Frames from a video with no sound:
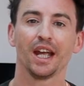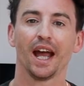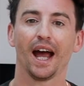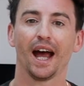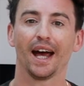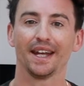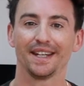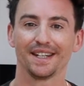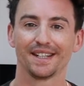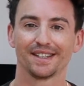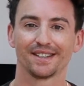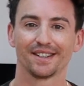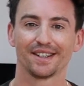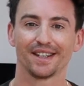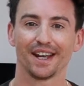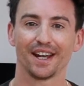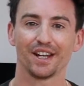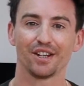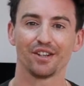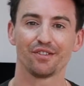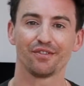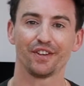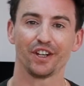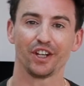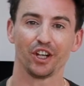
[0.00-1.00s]
And in
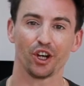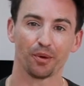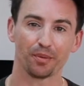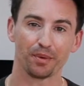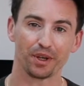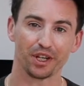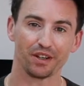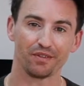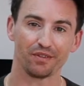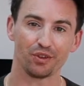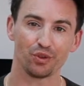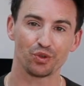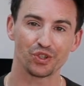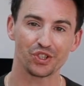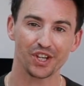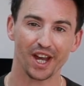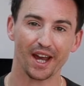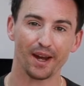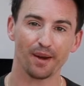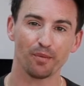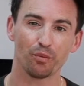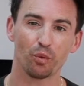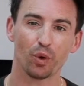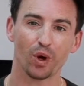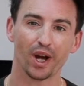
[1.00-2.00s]
today's video, I'm going to give you
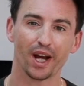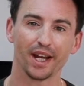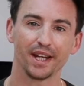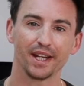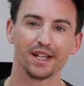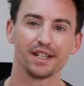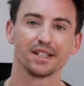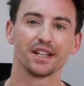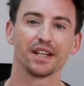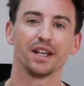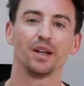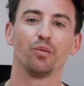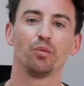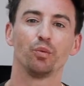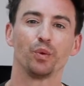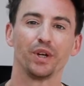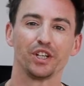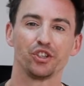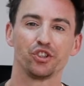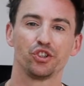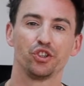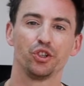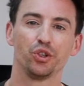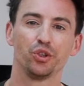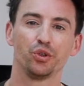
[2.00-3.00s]
10 ways in
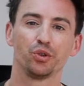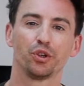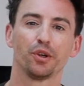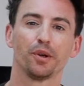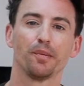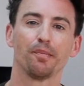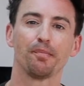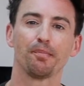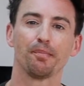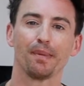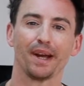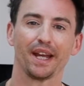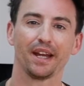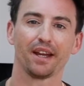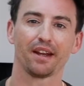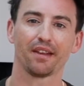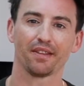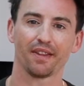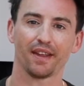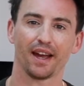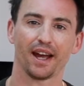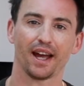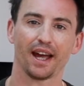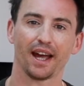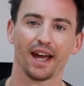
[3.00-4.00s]
which you can make
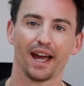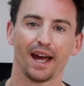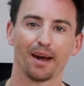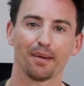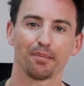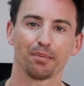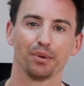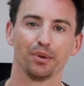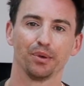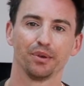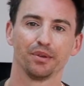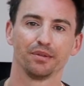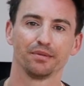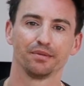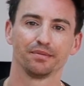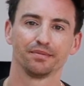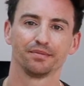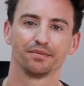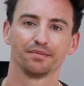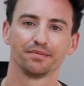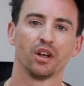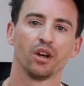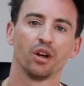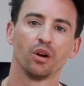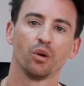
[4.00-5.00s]
that happen.
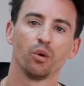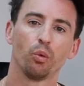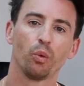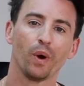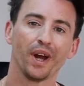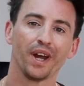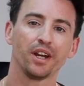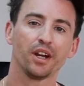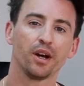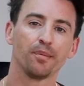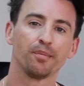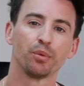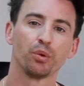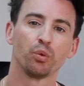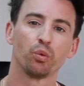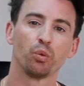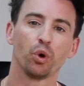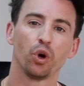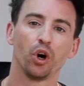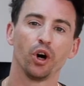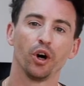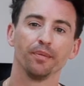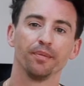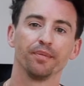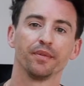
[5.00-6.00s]
Way number
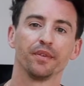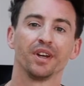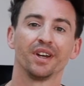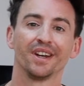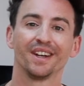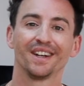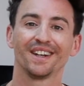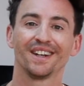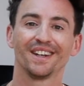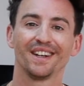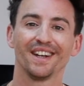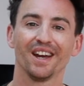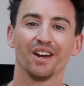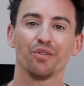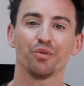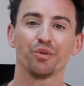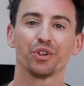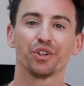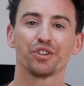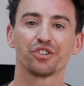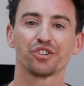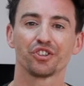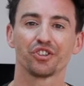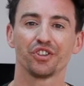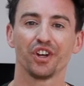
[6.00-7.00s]
one, get rid
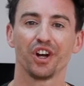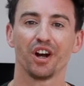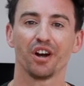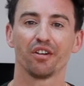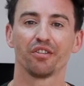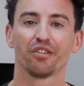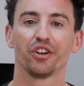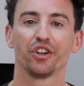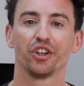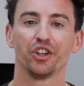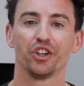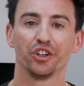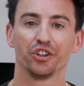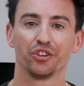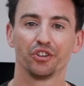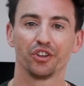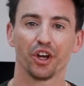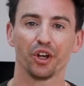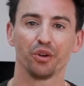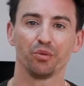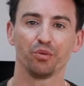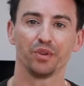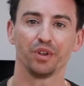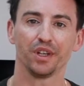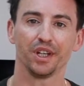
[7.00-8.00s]
of stuff you
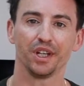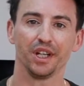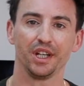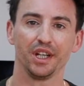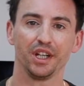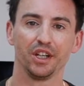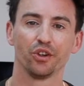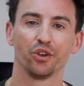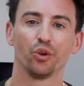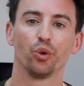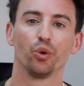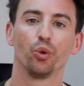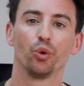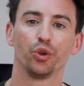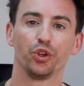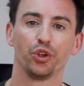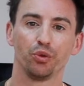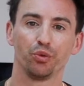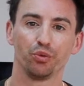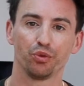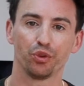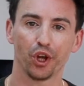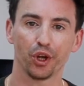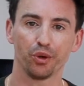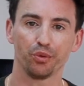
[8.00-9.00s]
don't need or you
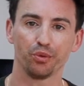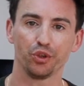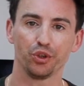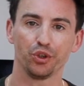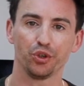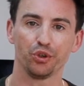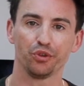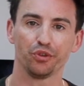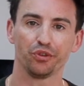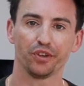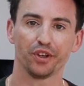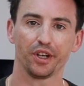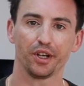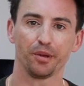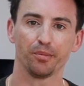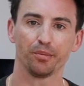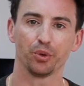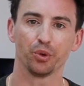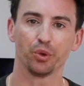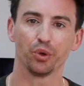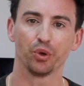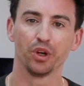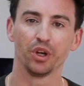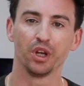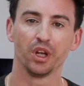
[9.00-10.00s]
don't use
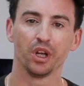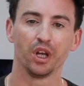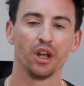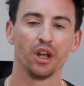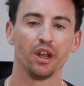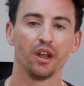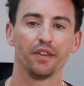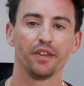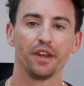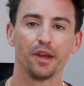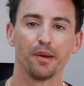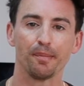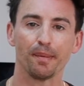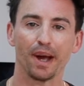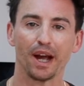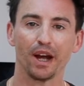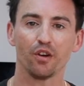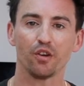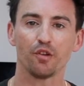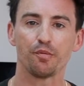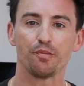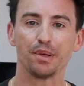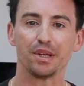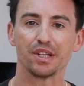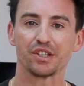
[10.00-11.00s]
anymore. The
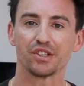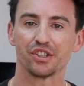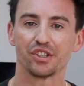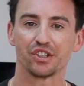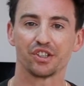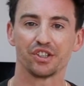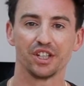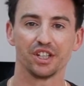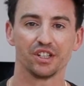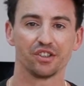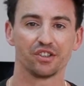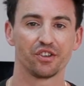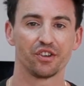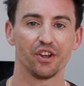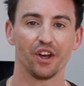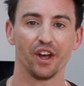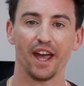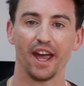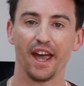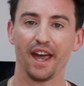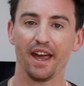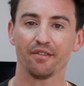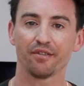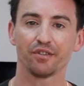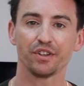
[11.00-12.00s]
amount of businesses
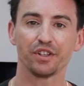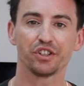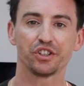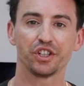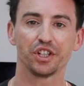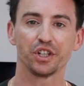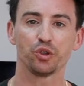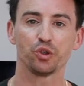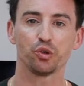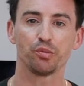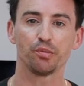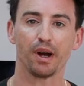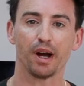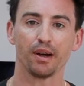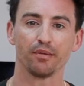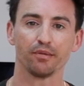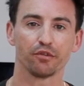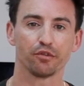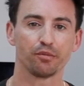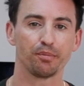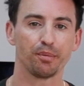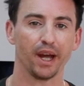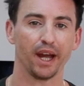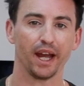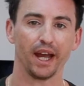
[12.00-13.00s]
that every single
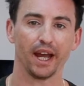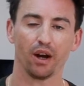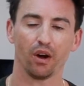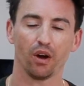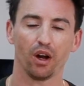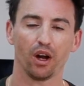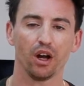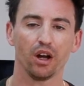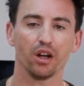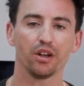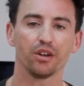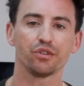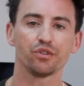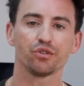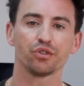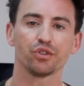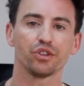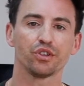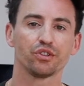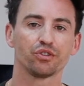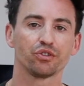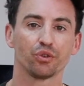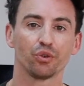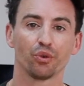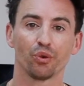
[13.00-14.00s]
month pay out
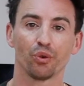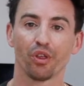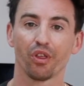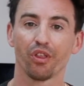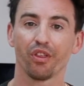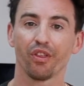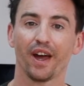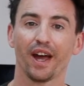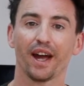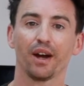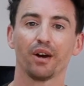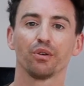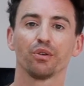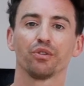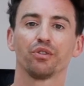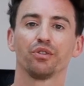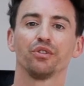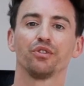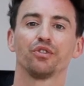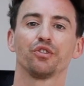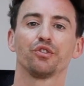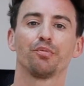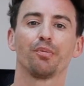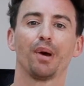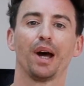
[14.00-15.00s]
hundreds or
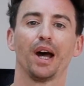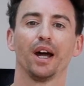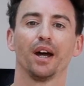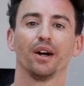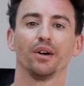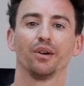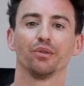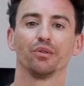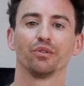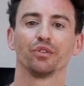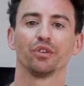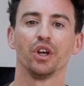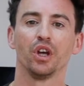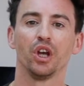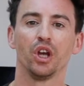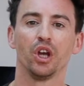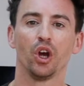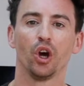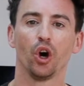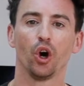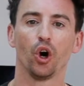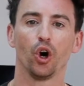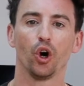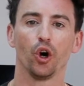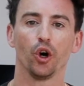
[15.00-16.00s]
thousands of pounds
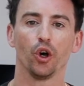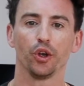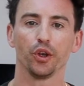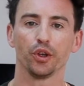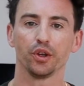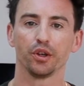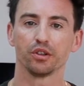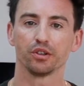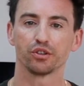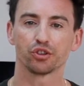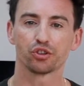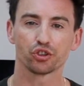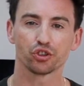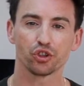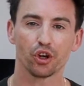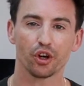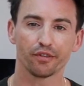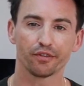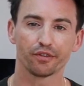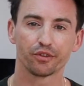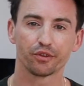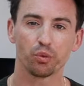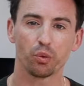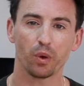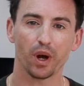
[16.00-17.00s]
on
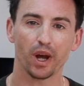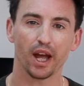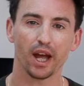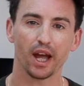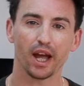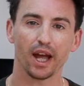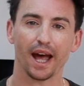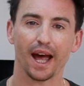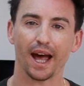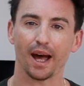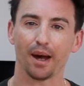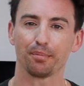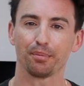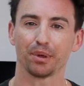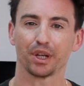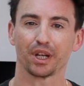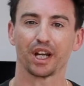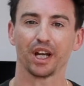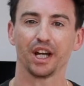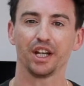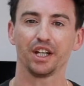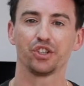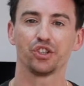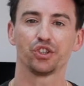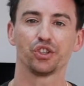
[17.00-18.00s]
software,
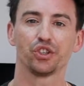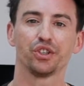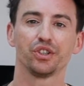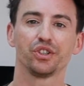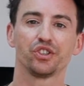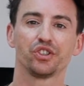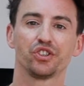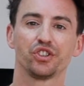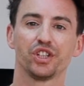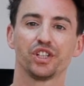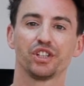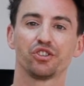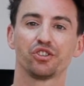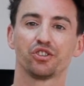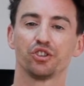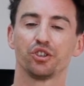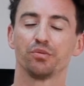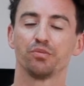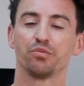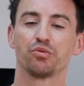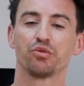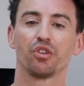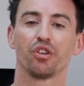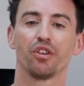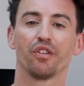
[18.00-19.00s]
applications,
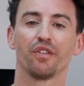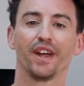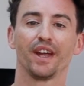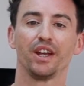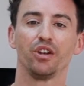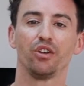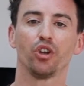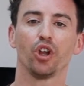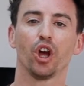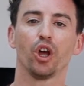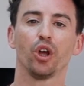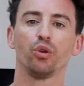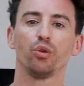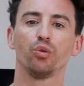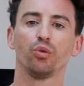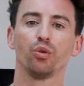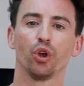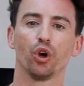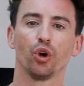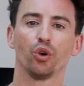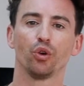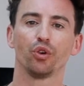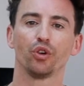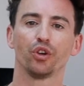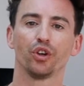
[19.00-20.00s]
systems that they no
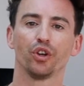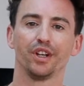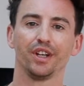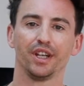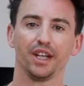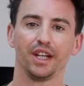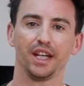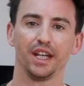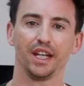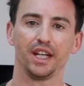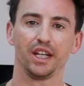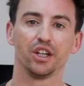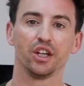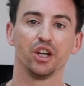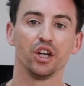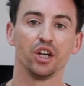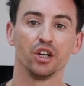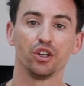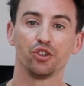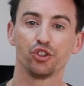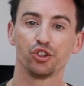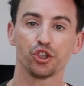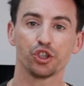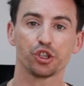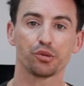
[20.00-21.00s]
longer need
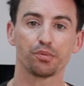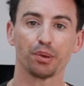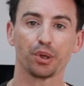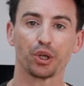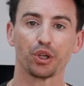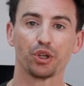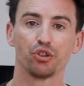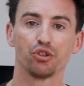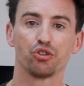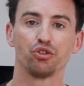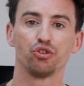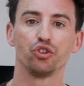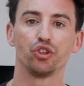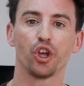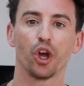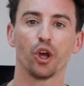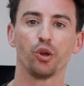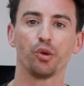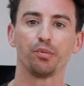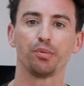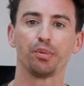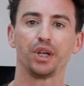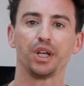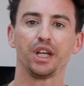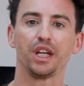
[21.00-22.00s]
just because
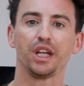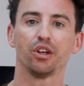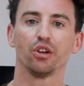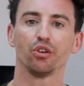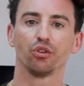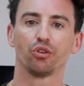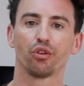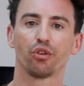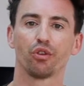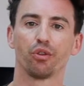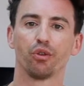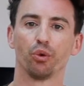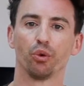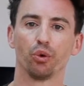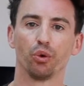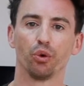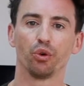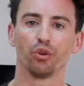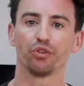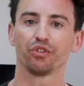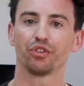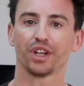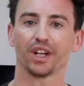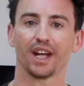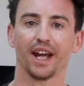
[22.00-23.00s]
nobody has
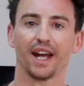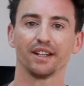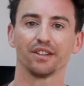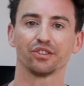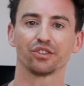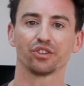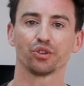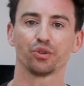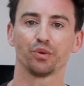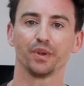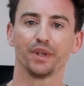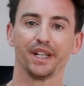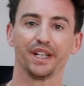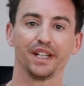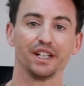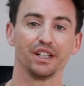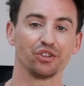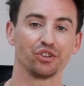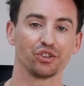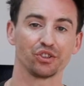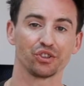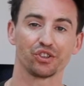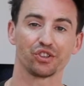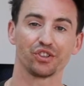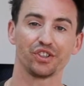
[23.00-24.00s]
thought to cancel it. It
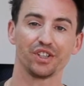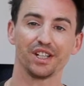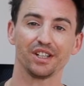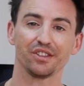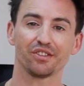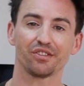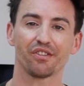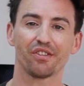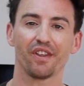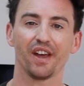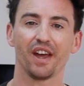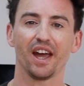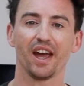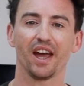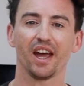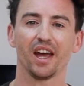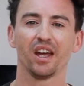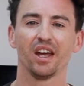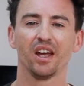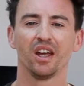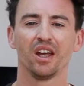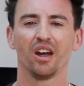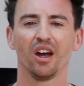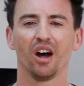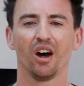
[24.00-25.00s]
just sits there.
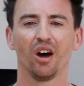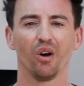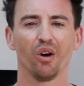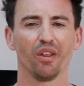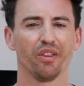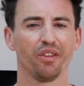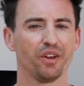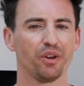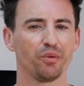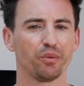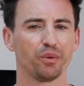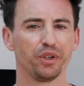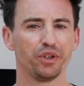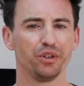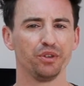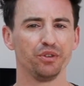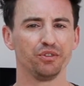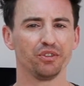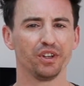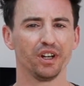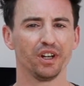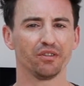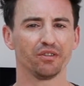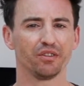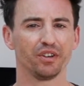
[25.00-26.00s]
Oh, I think we use
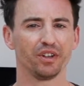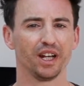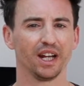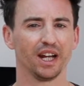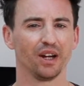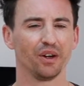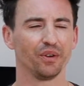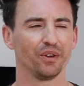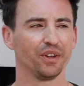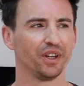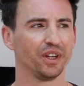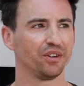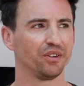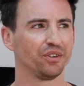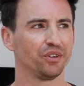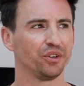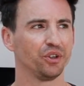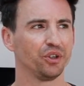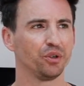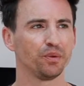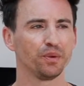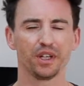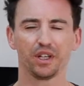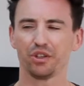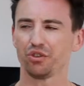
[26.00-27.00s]
it every now and then,
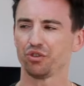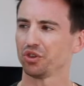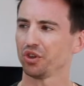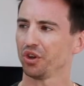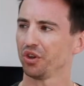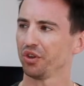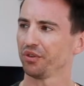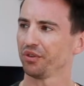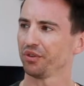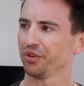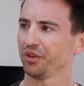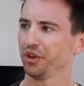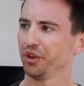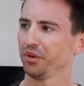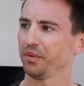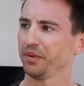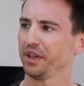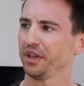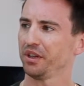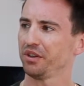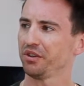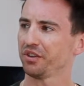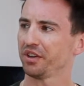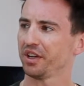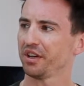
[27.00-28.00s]
do we? John, do we
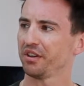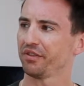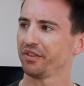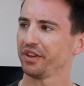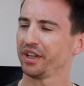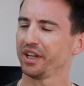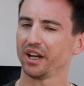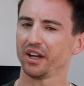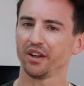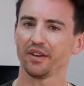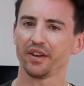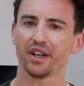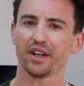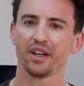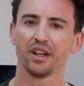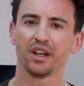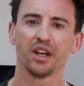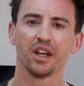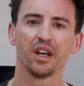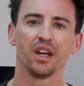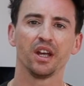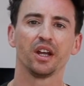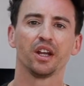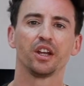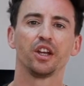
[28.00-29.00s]
use it every now and then?
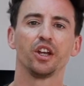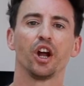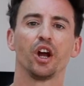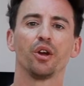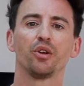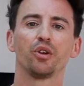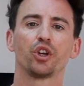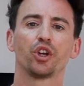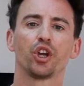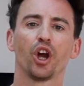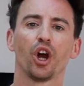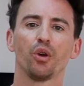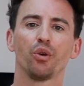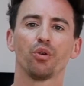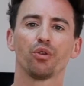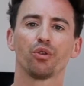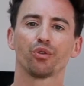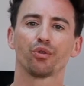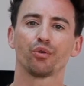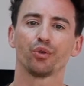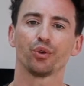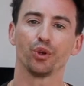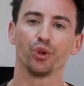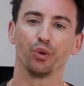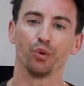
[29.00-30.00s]
You know, go
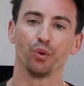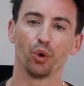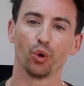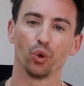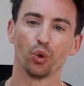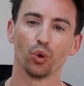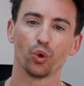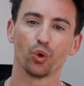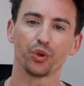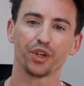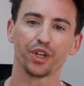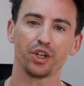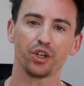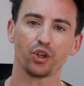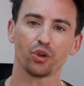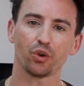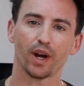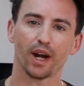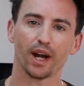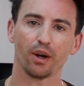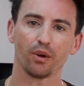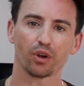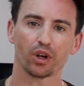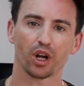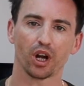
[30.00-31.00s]
through, audit your
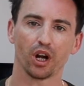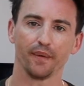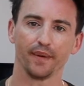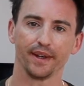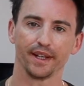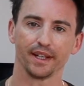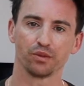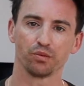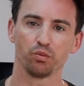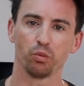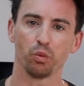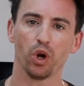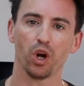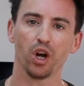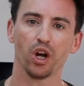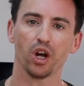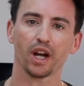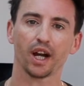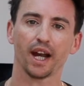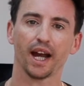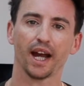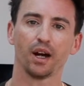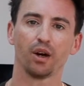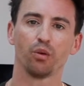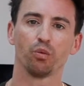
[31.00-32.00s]
outgoings,
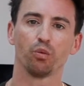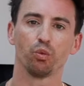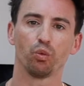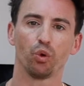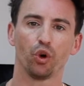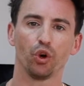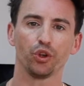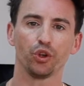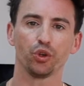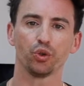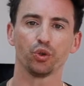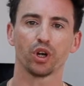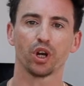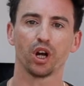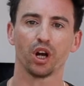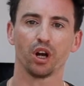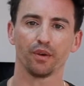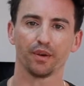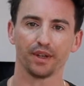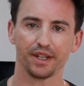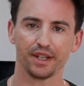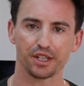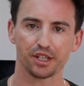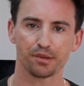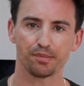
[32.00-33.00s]
work out what you're
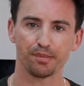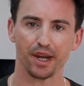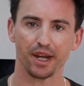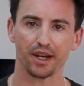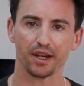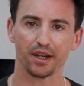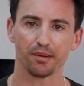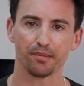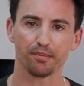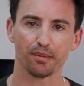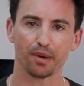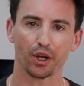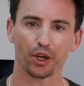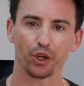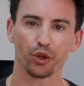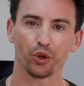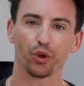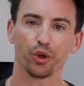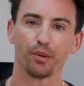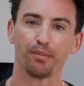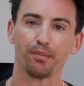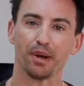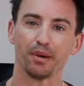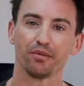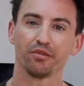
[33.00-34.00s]
currently spending money on
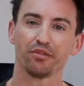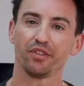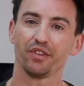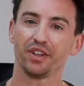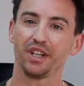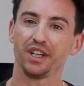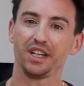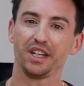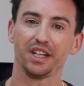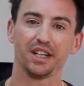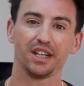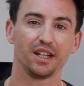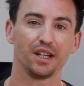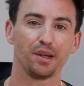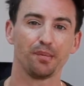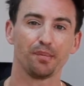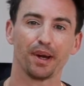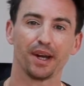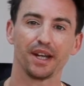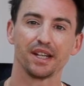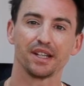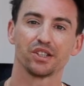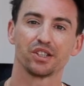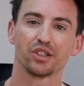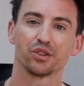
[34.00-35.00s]
a monthly, yearly
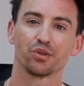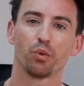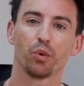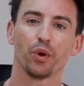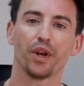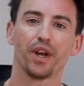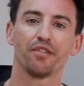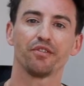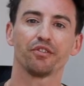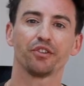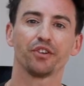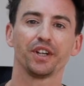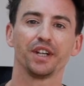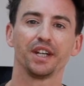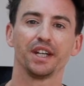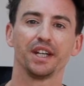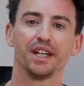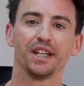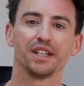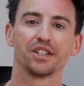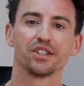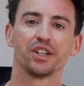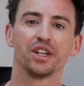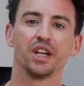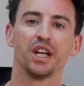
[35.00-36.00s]
basis, whatever it
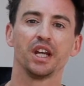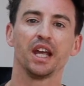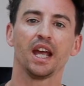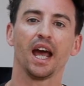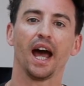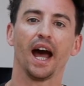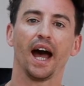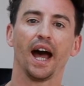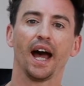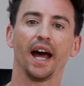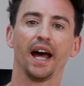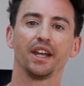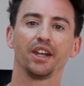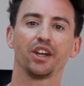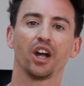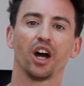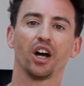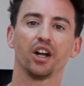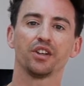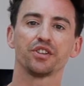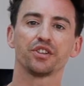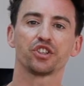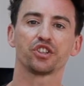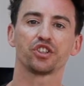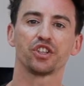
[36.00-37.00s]
is, and
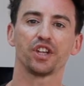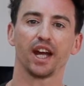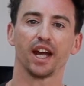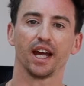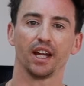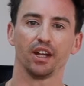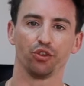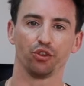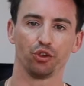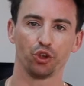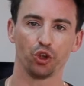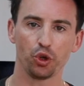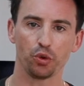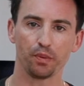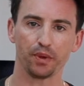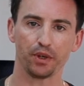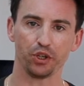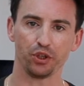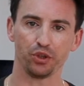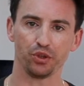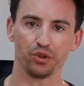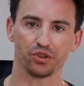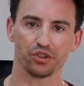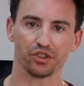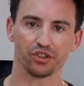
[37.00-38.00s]
understand, do we
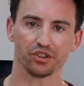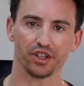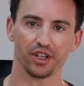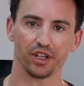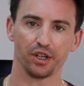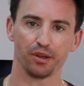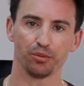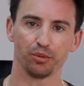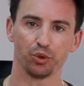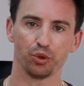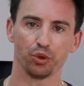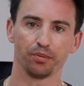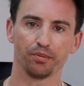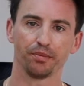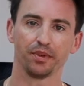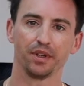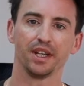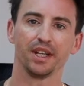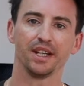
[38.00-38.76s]
use this anymore?